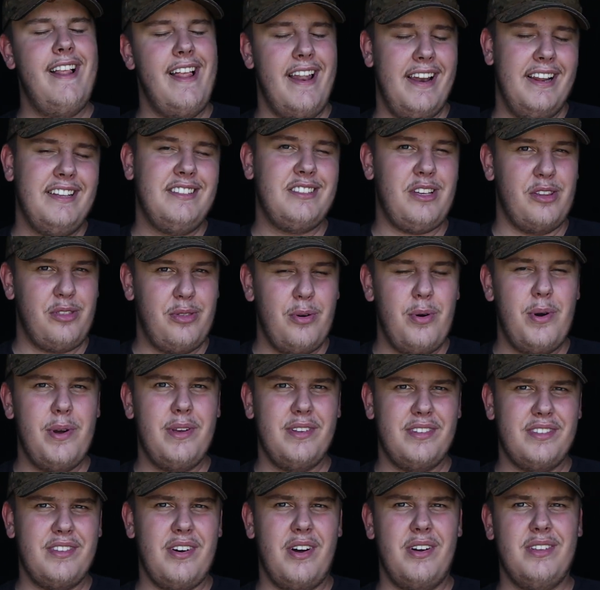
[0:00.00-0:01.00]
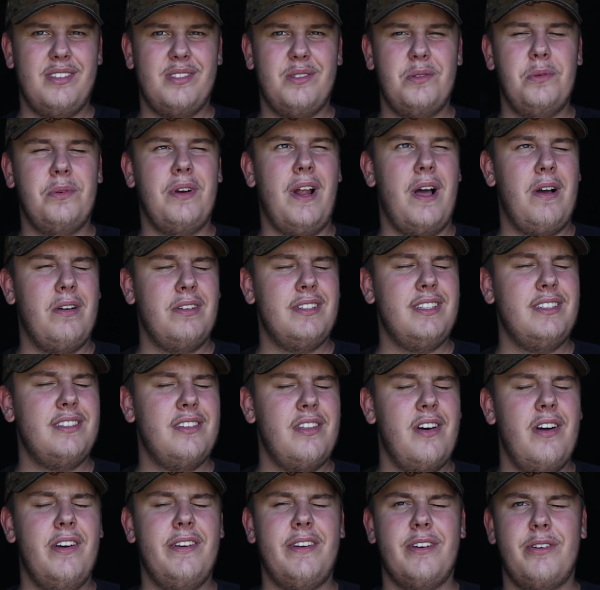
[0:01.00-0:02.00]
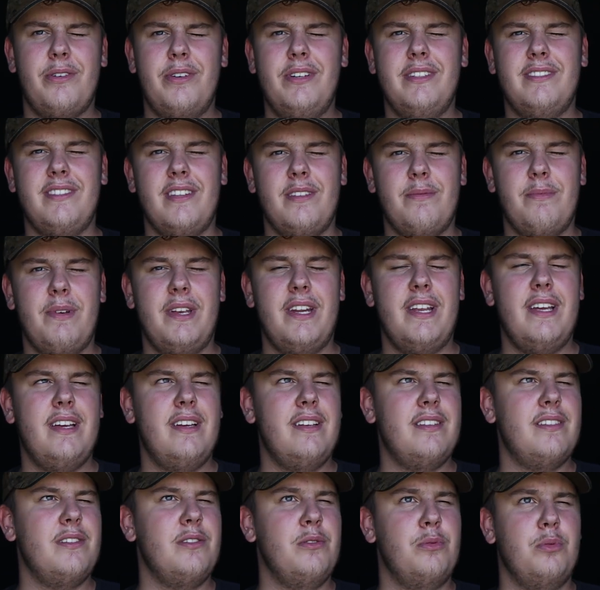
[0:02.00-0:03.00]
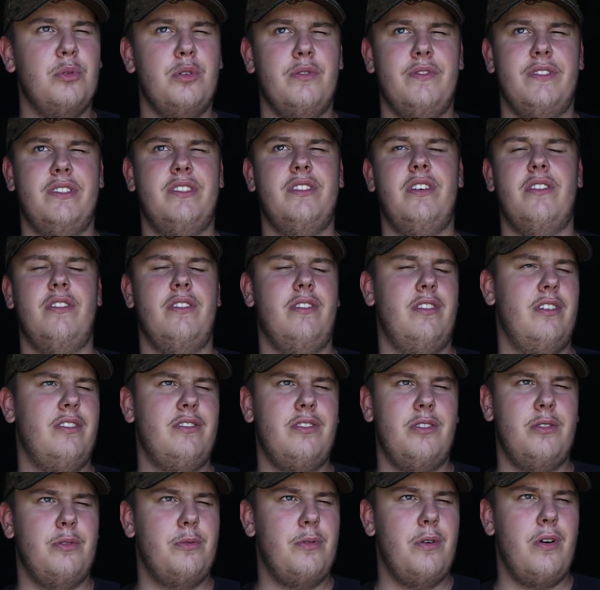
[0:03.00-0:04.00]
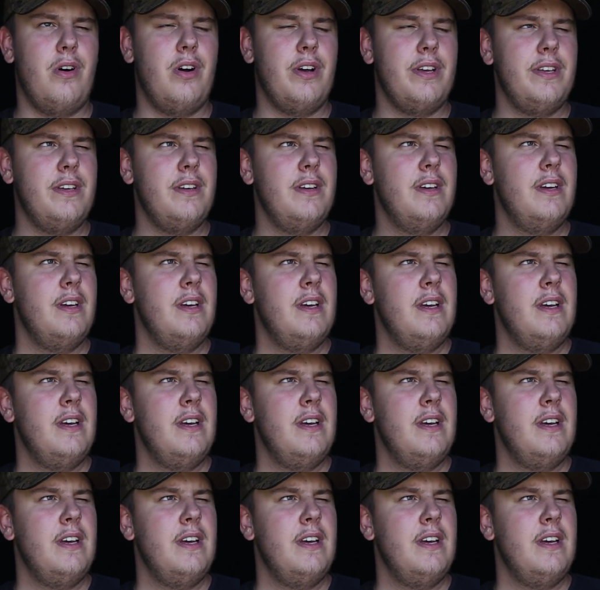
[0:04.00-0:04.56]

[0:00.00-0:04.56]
At least I thought it started to cool down, because it's 30 degrees at the minute all of a sudden. I don't know why.